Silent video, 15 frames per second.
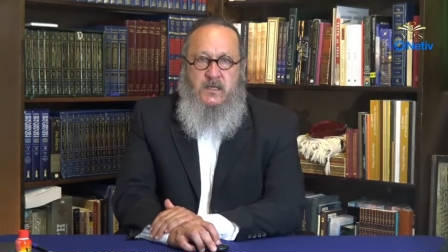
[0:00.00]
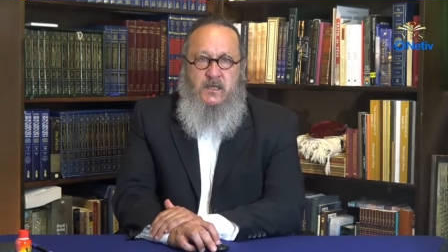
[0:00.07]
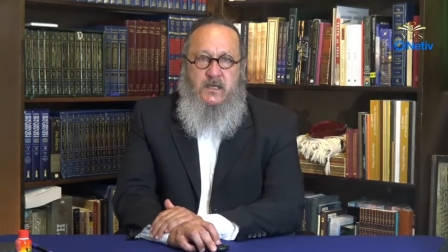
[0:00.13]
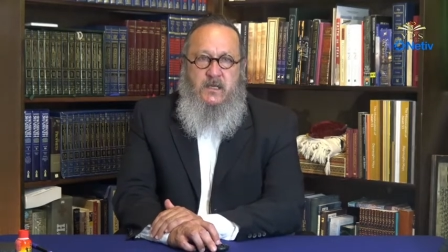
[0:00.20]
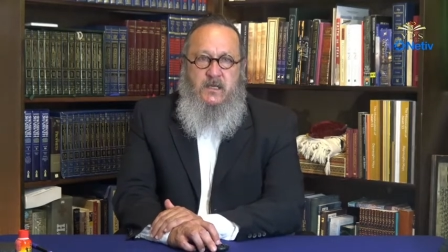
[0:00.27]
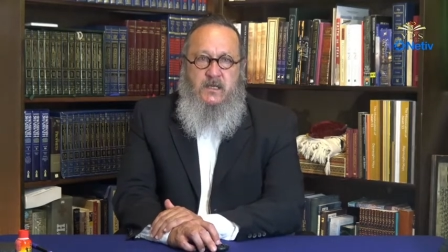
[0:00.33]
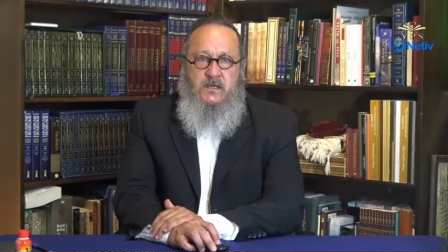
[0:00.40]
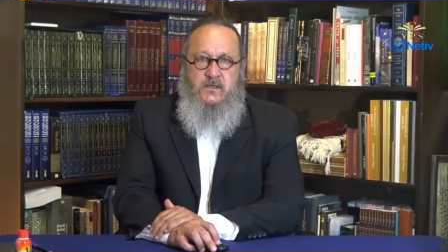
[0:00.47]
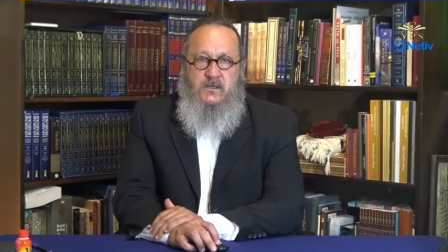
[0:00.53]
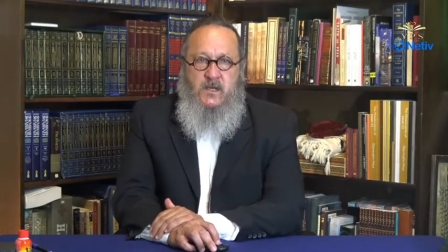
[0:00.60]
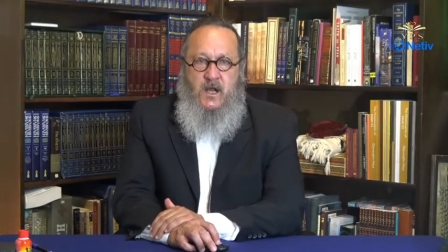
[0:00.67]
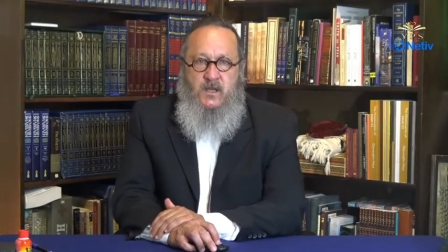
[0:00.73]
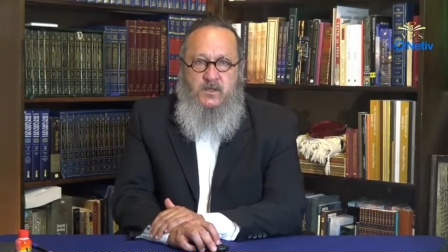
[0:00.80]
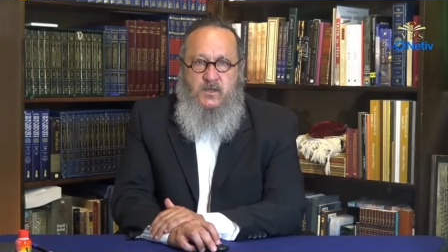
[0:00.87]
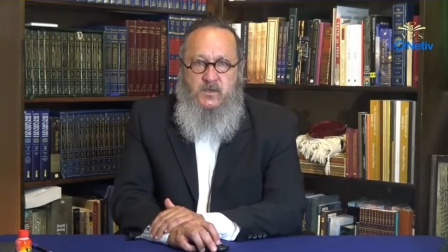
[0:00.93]
he is
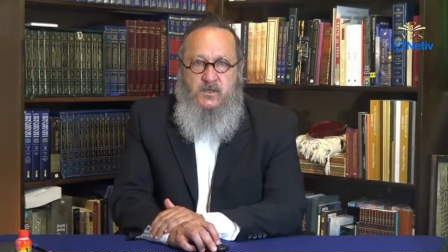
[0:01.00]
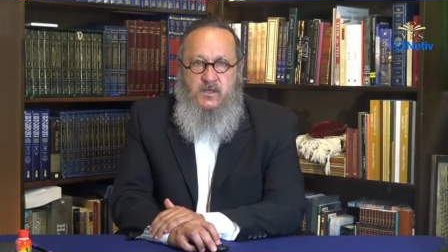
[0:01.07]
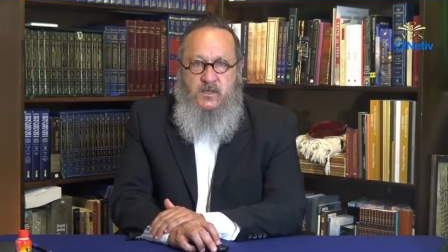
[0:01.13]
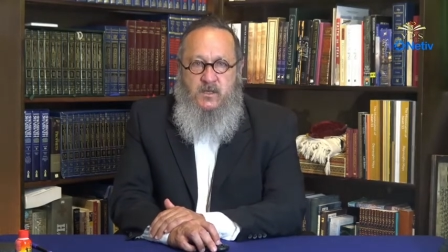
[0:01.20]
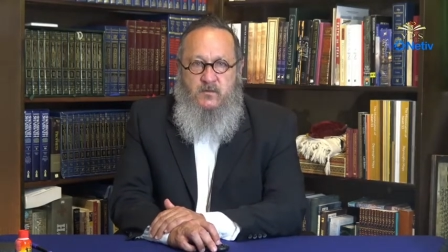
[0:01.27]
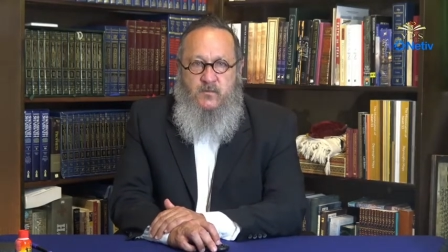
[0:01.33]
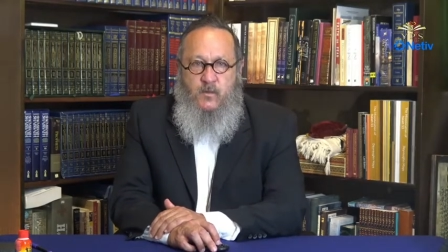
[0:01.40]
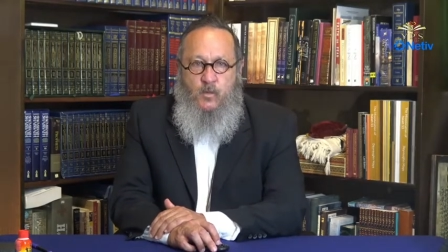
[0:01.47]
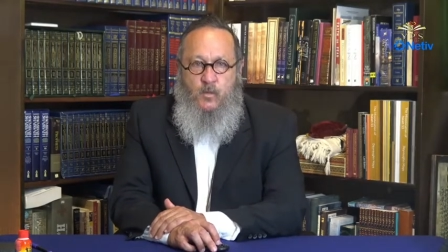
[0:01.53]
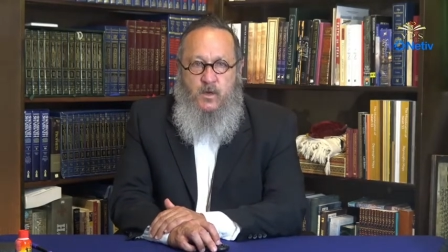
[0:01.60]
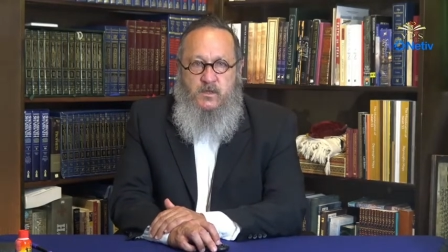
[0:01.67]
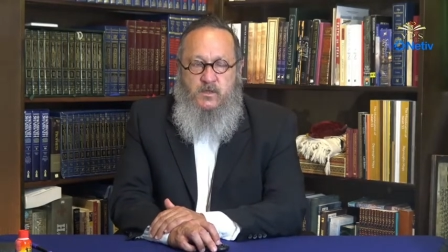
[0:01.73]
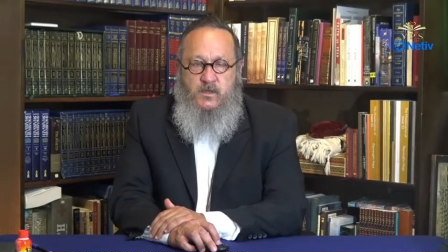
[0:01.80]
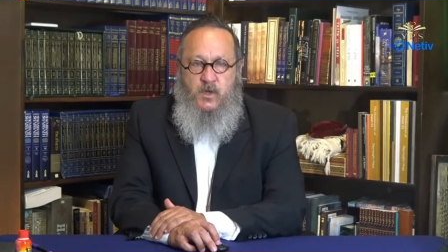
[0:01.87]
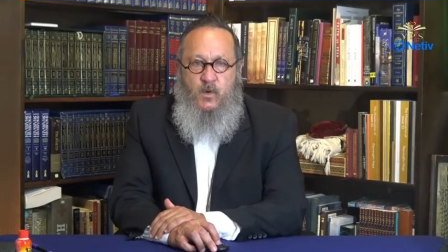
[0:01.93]
not using it for
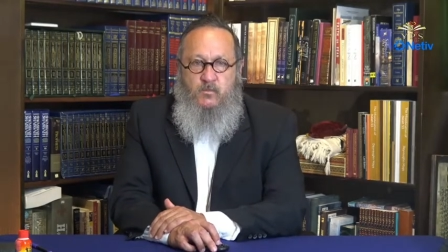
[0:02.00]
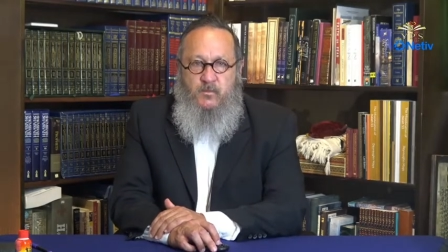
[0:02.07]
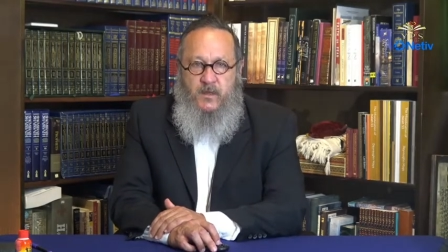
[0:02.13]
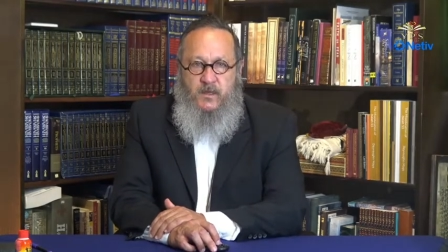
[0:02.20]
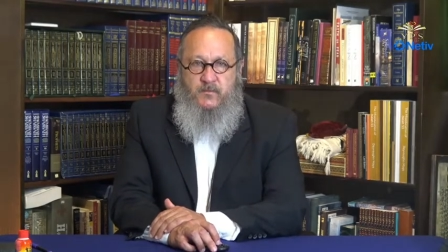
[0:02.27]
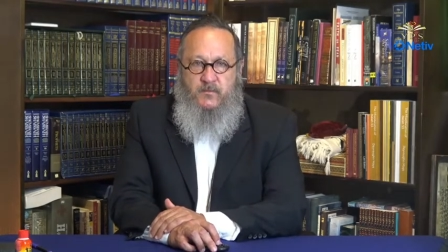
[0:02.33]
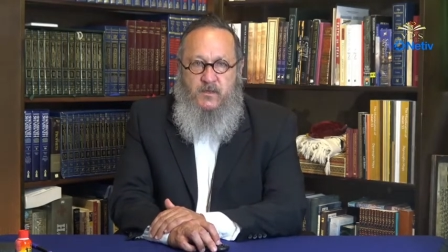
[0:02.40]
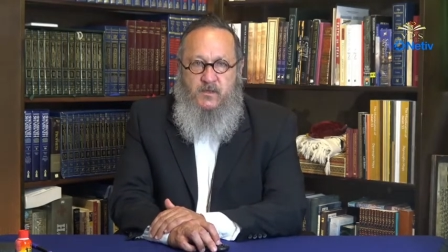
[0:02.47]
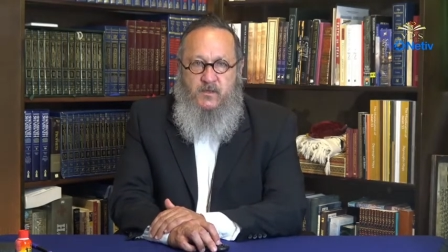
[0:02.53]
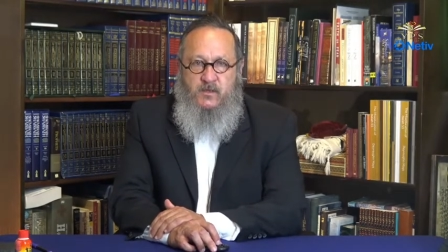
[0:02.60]
one's own benefit.